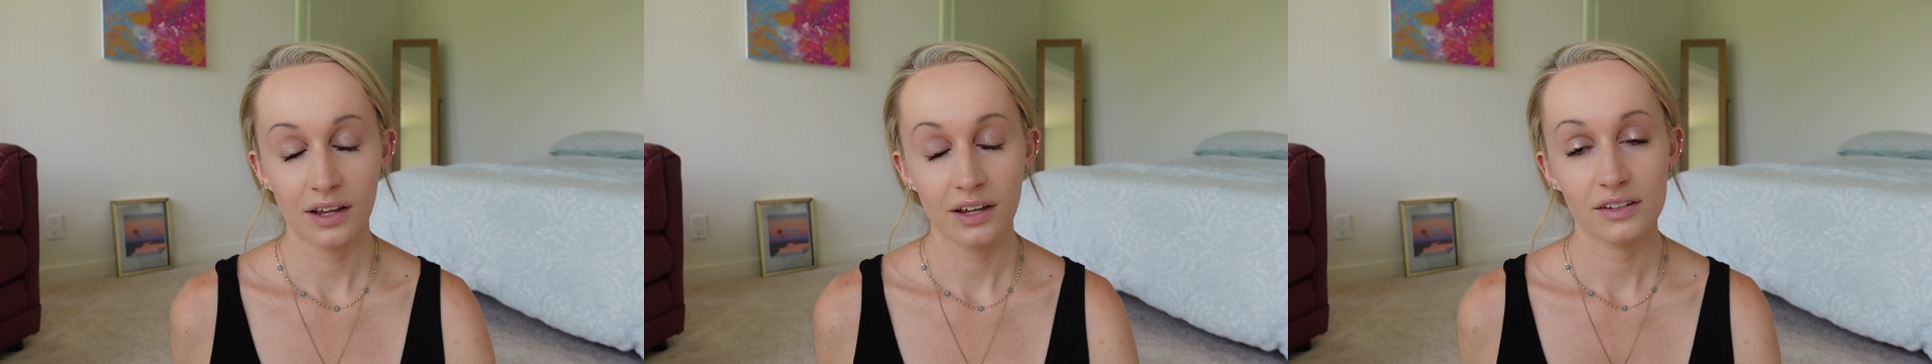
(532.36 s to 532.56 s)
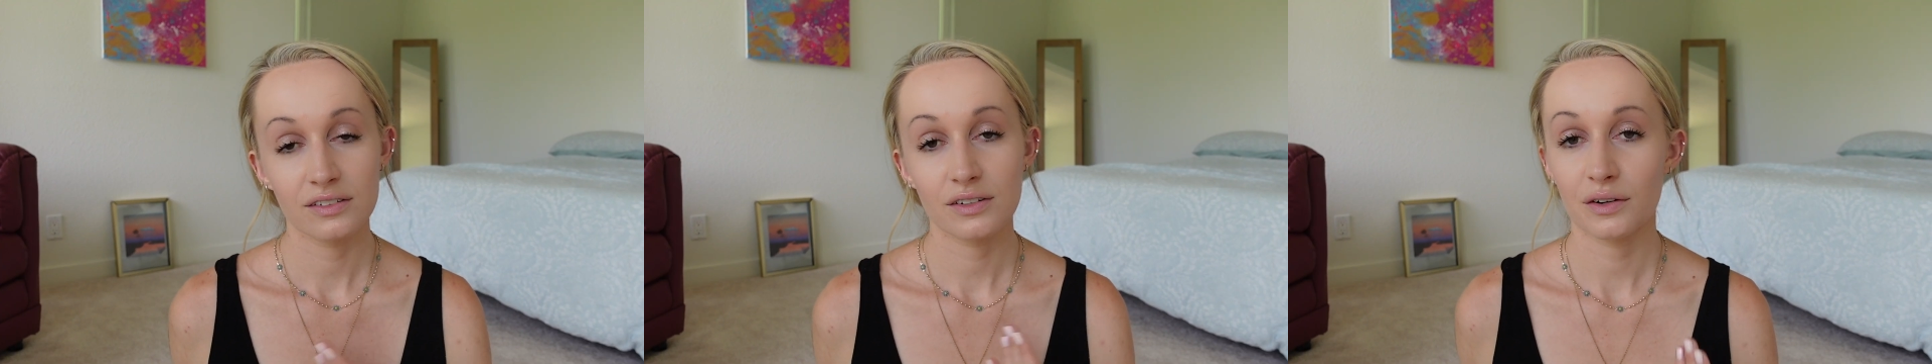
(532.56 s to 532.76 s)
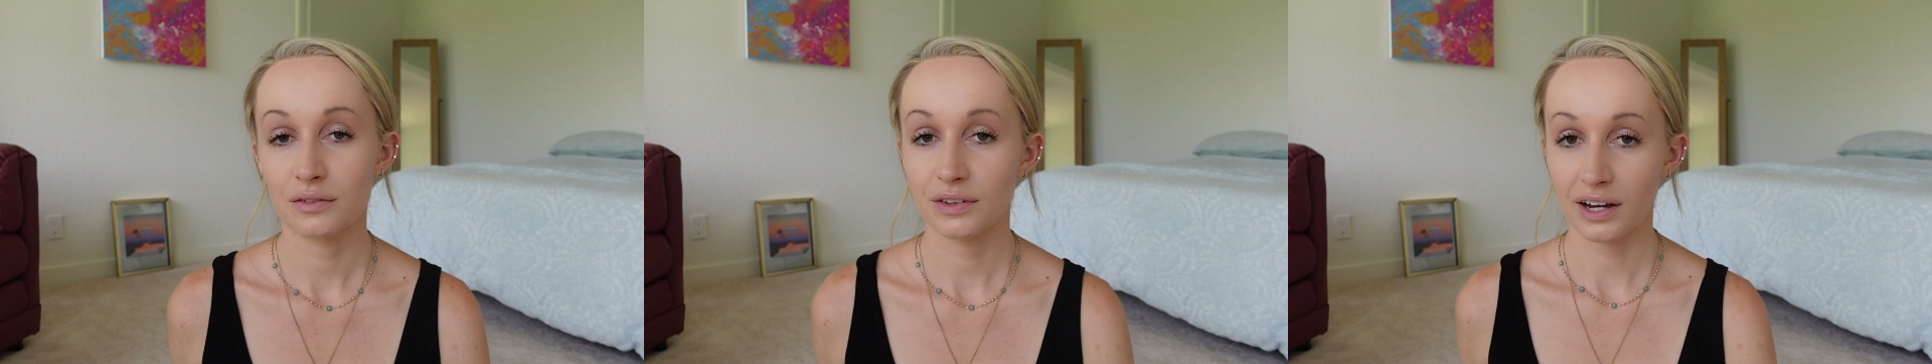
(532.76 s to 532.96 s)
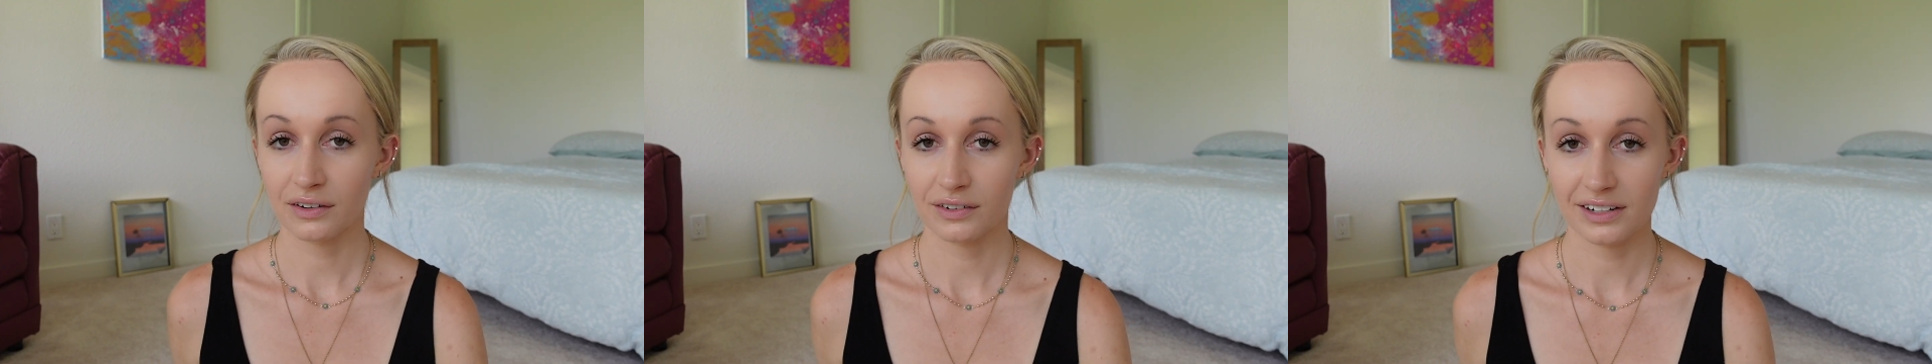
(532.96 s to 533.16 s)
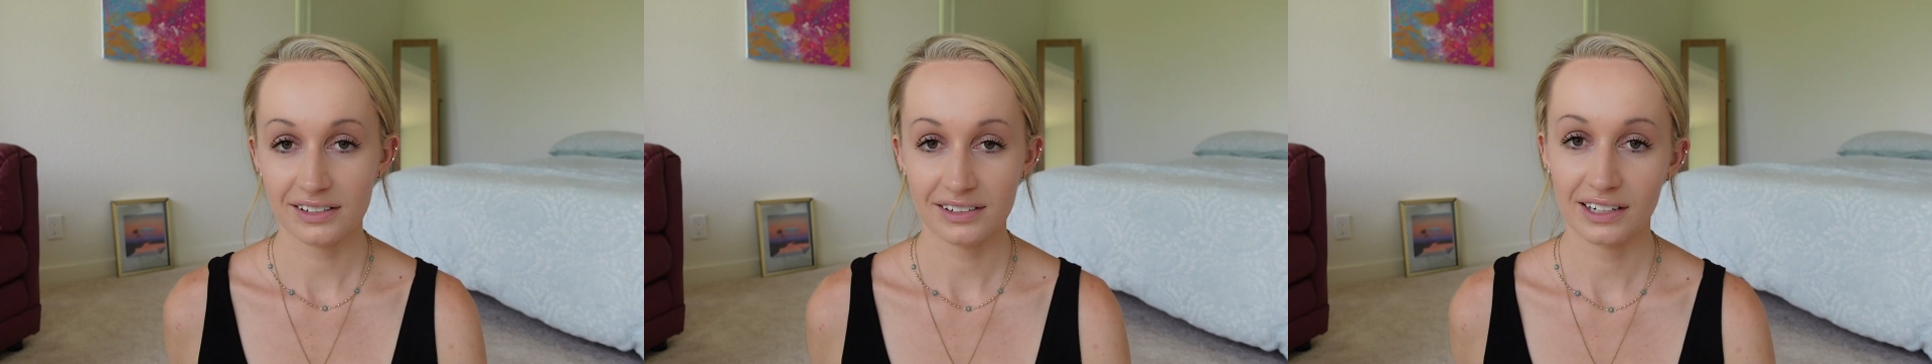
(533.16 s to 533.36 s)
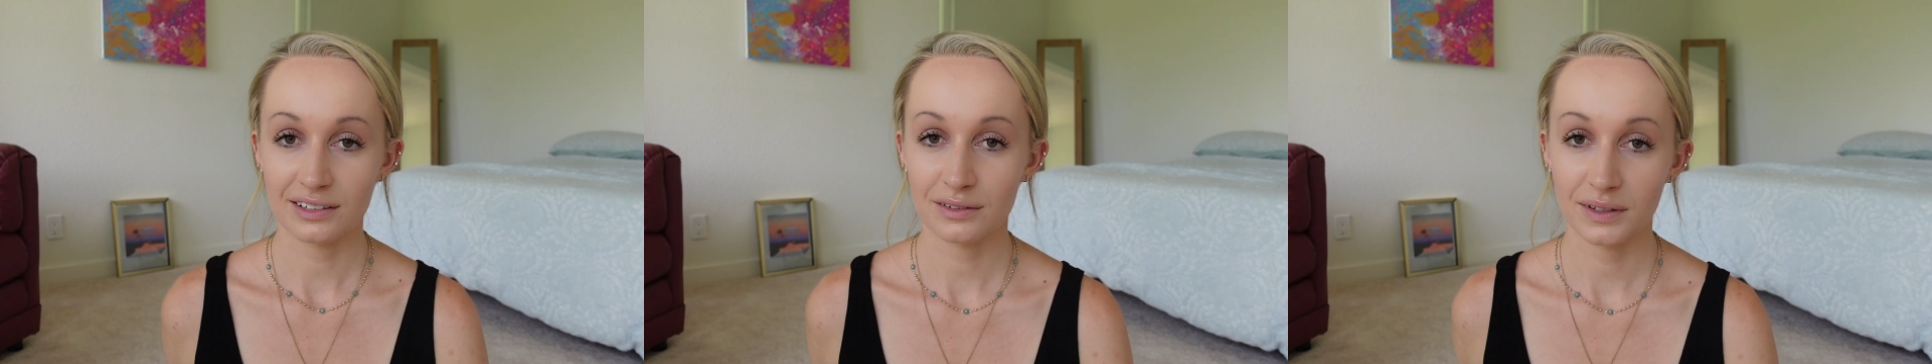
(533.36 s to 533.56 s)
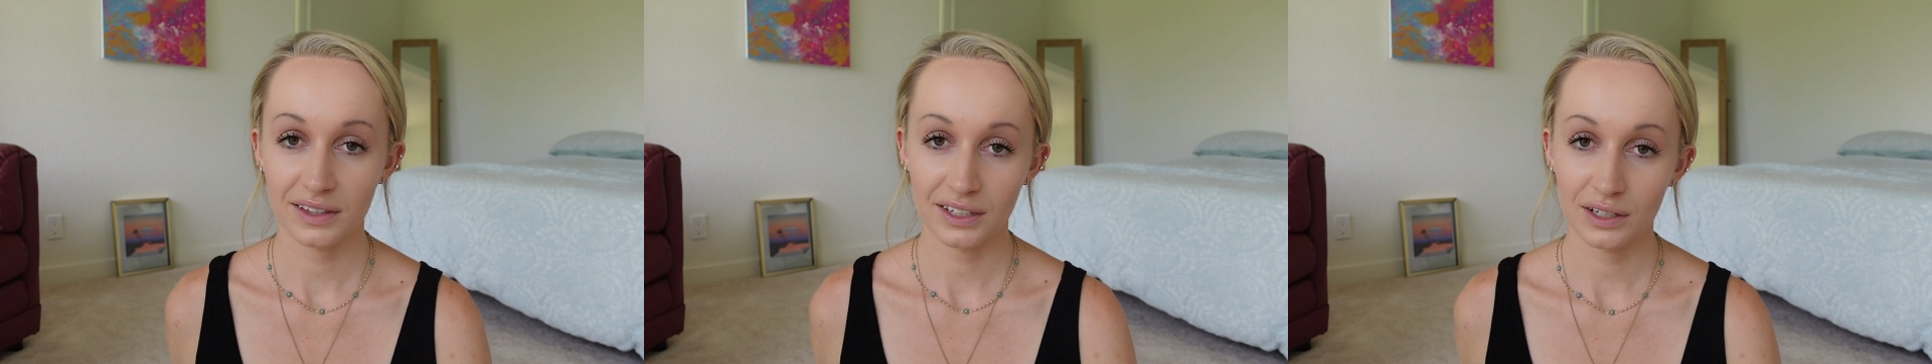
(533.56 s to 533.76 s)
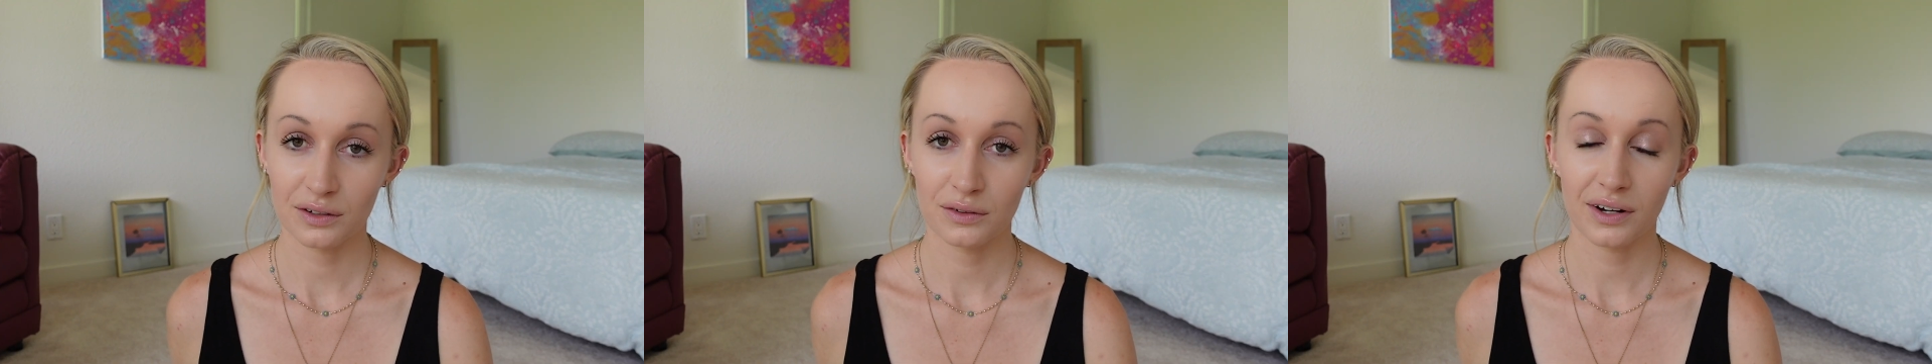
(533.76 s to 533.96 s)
So if that resonates with you,